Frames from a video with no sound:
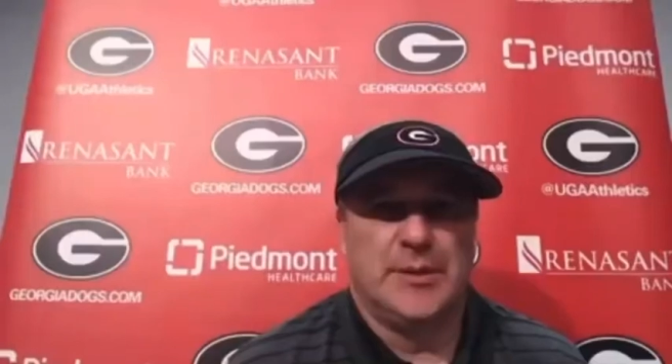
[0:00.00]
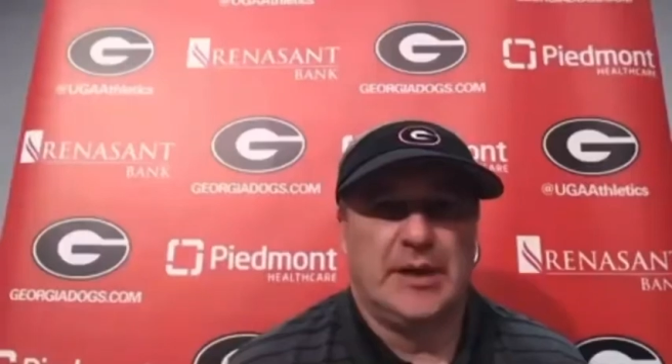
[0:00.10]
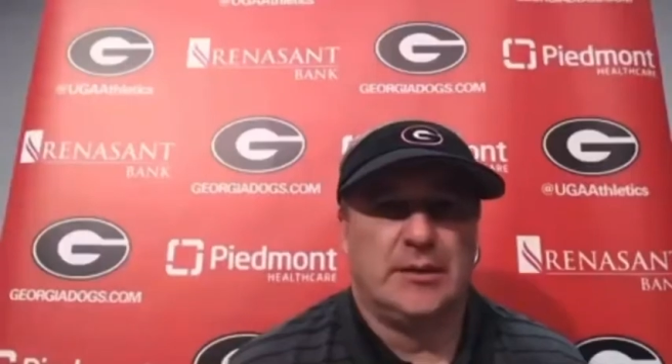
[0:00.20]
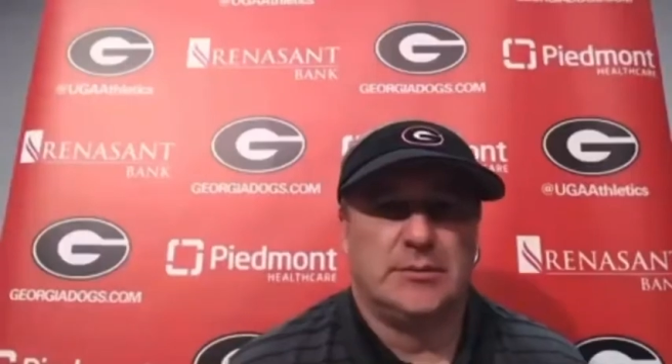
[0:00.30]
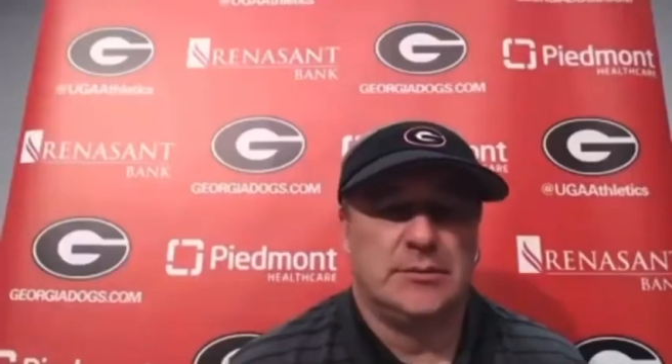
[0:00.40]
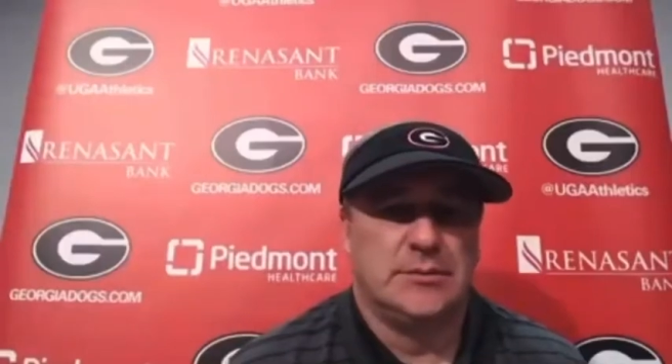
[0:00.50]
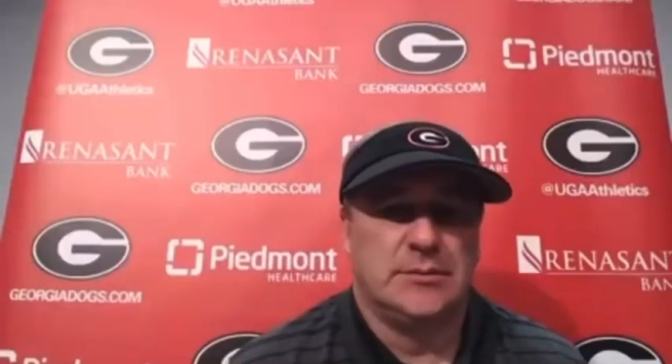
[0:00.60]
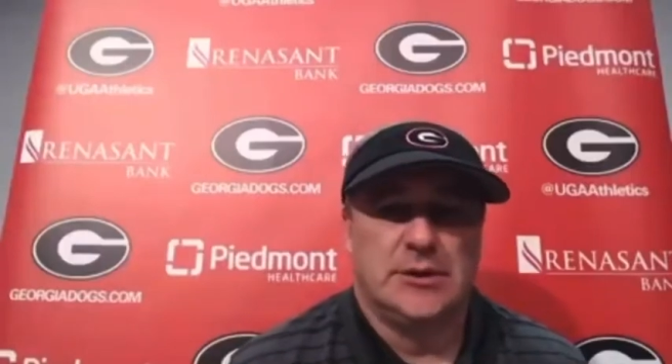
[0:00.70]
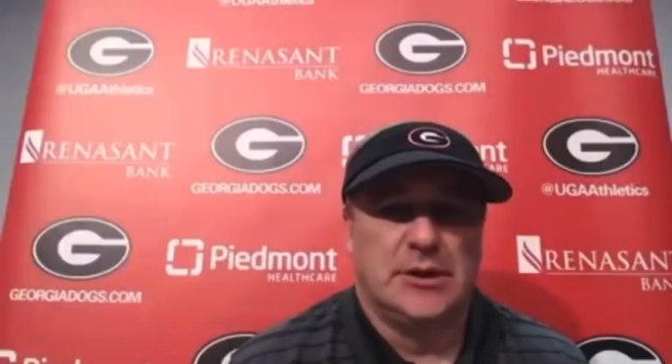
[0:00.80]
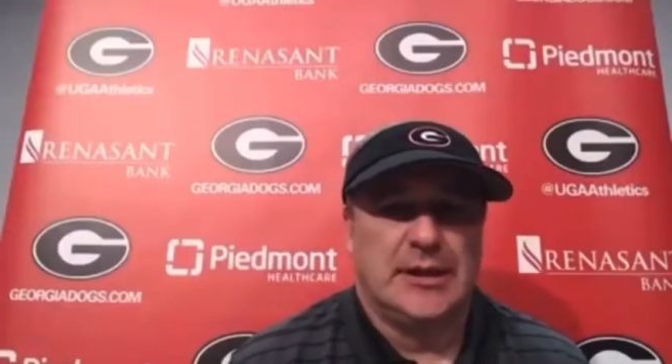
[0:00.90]
I mean,
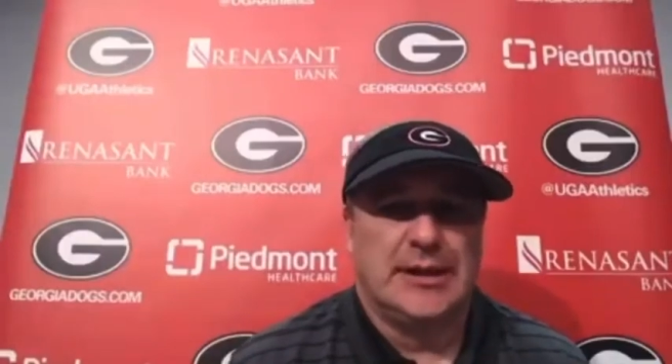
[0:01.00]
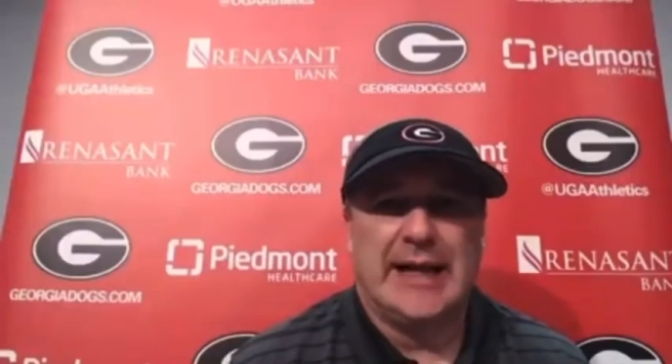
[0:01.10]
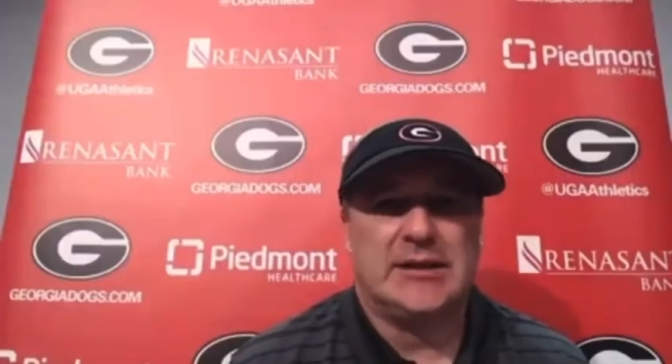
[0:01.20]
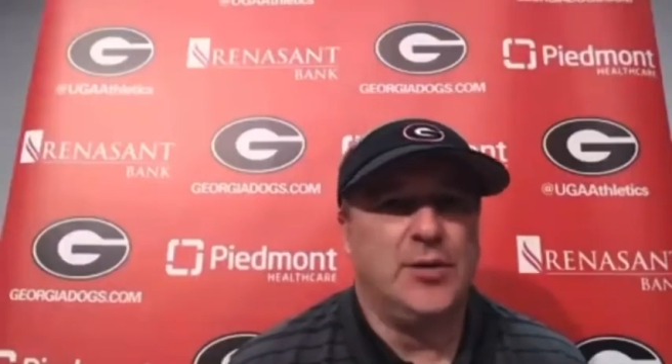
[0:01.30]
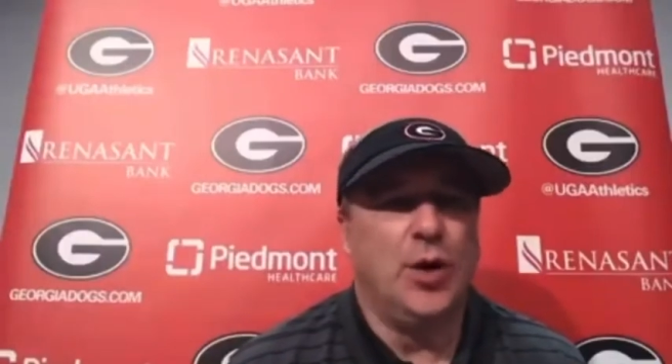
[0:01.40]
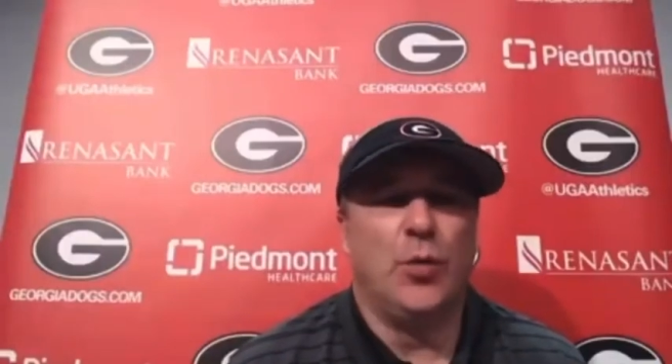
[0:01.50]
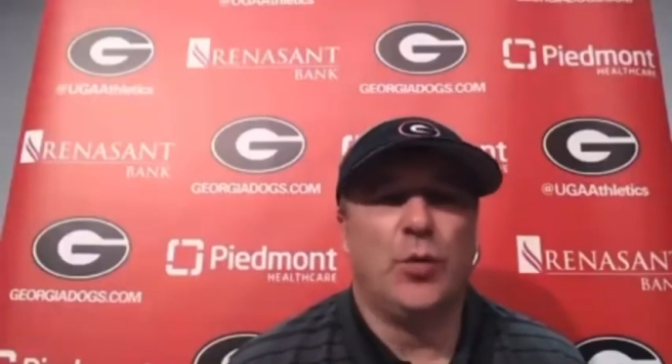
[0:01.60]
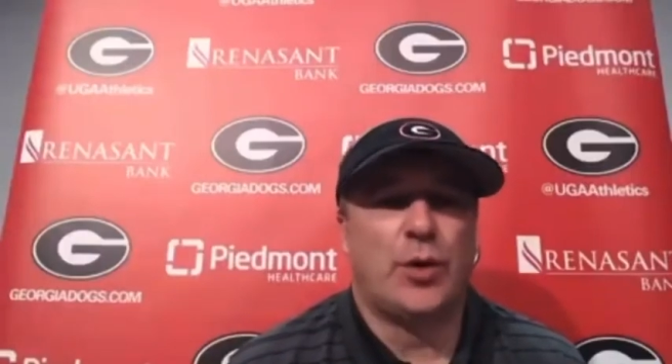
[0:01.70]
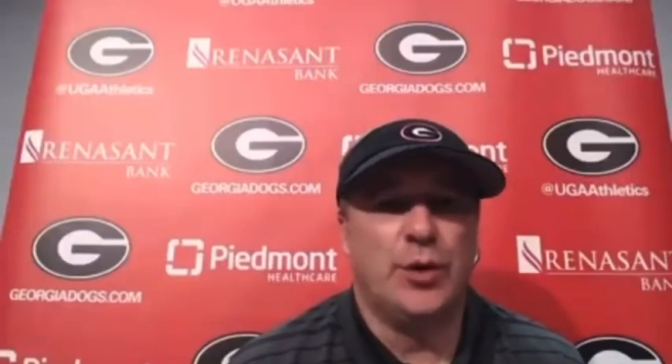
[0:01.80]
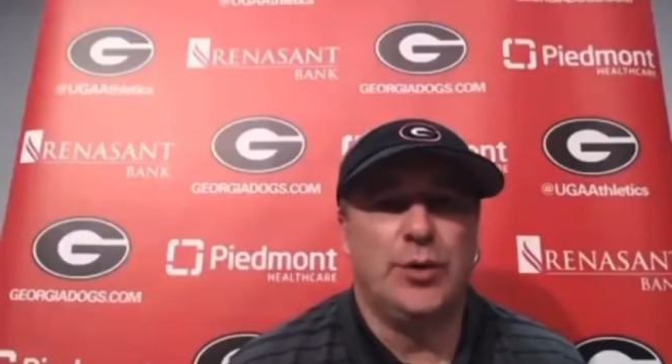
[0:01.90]
guys, if you don't
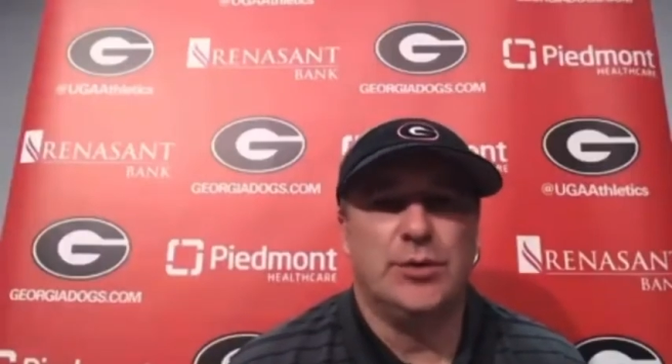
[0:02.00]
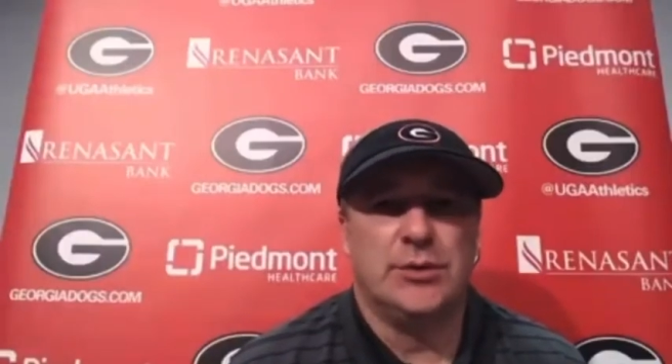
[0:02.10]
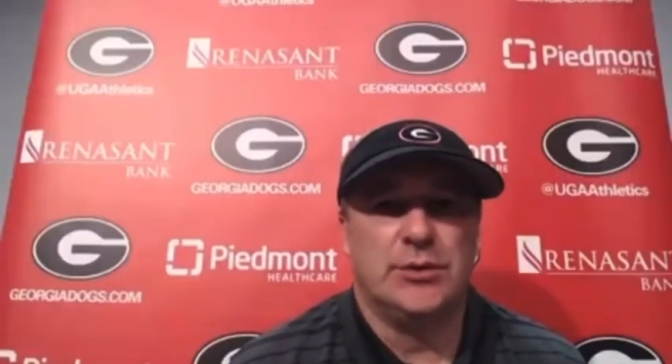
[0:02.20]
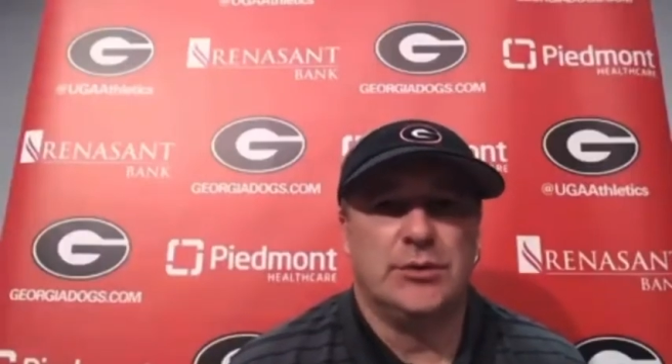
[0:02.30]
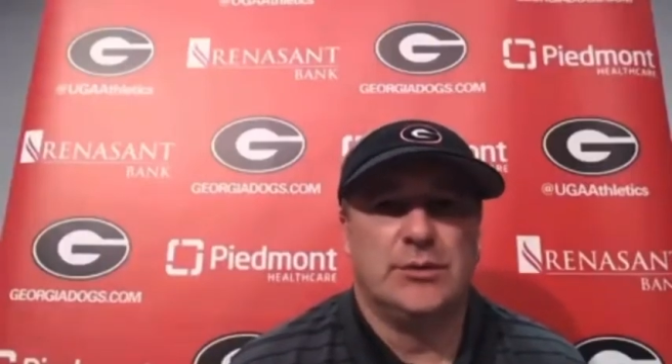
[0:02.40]
recruit,